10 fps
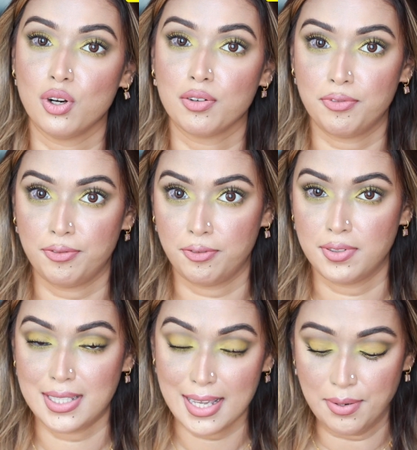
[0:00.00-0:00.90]
not
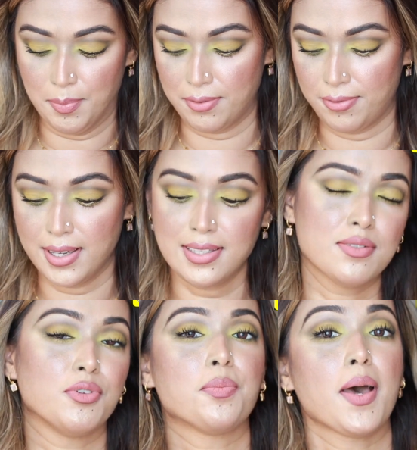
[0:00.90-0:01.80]
set my
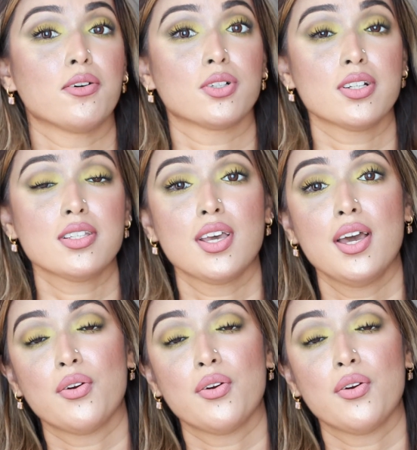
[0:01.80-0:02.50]
face with powders